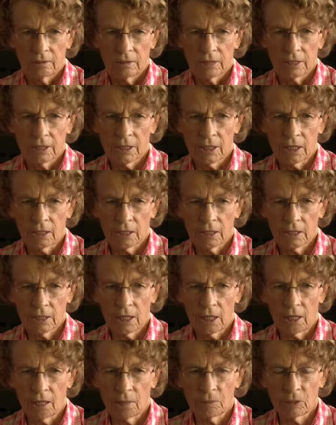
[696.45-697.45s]
Sa
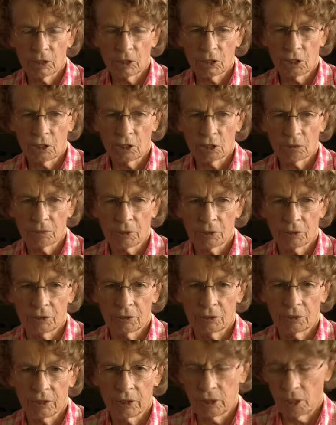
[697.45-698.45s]
Sally Michelle's
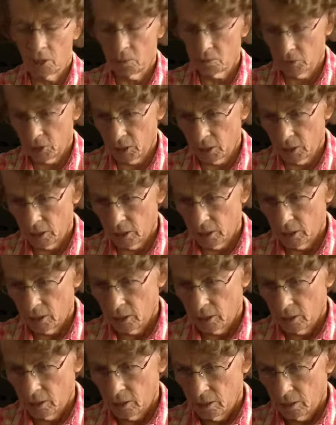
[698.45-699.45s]
mother, helped me
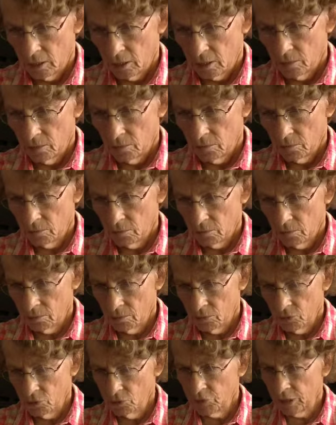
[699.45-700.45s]

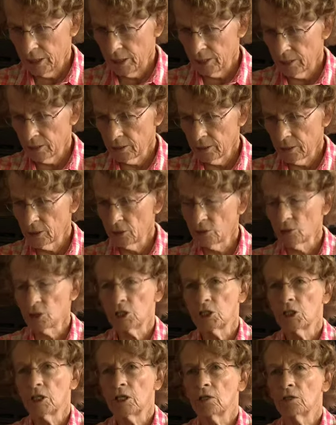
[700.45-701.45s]
move in, and so
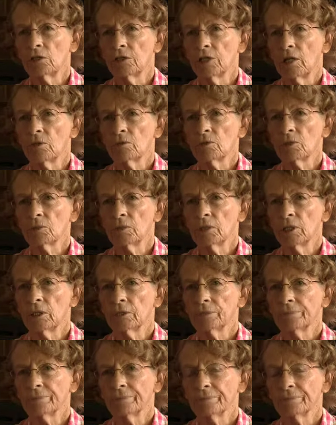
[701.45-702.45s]
she stayed all night with me
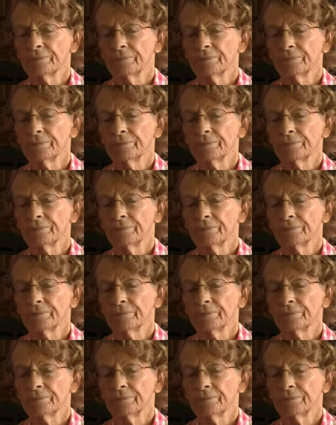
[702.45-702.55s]
on